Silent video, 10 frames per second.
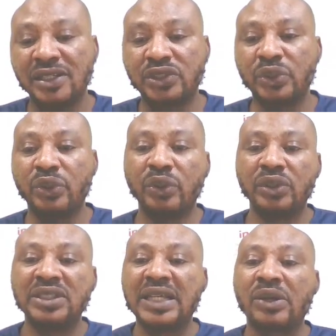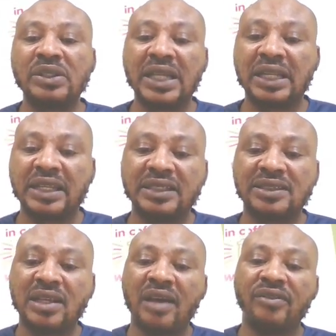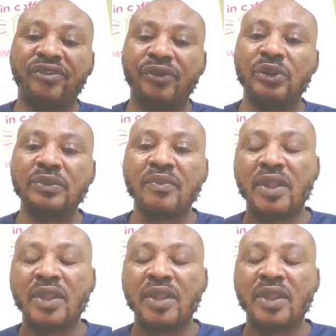So these are contactless. You have the phone.